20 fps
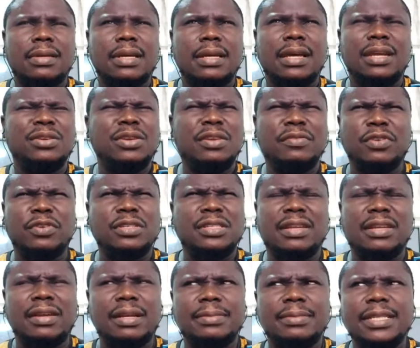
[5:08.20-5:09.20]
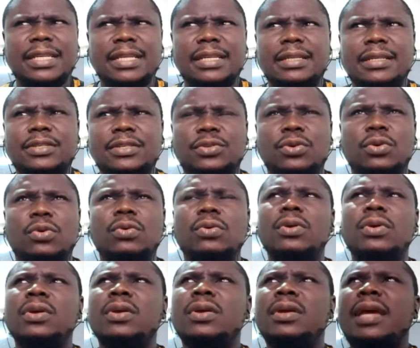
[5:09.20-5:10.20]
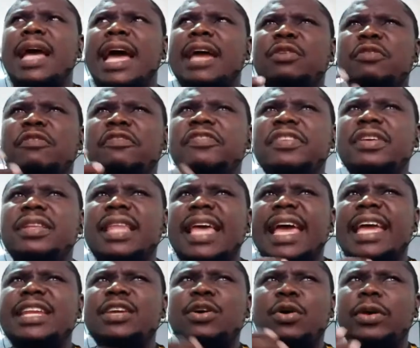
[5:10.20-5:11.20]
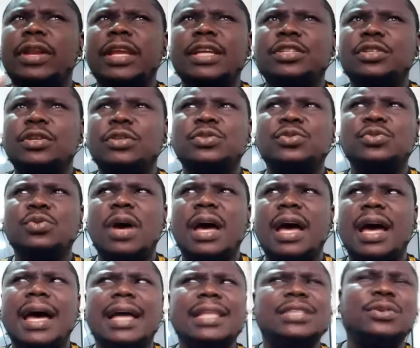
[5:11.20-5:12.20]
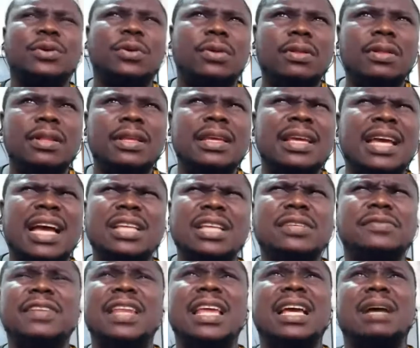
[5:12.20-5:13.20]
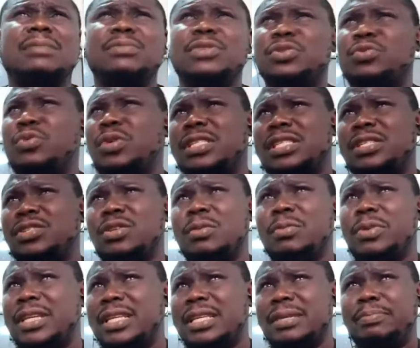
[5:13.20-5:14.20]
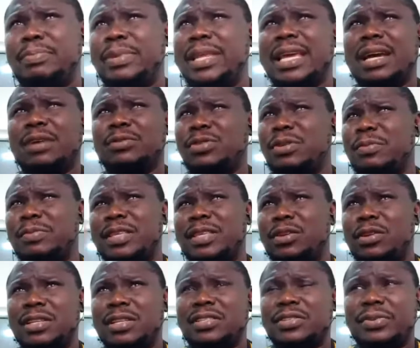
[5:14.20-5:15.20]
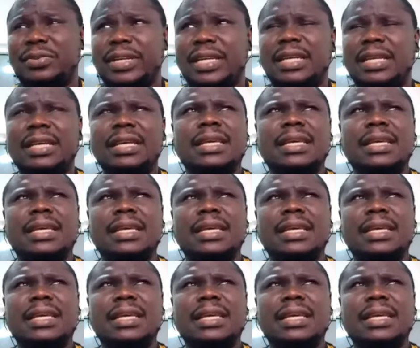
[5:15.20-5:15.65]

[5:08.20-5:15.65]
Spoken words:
I don't know if you understand what I'm saying. So I don't feel any connection to her at all. I just feel like I'm just watching somebody play out something on the screen.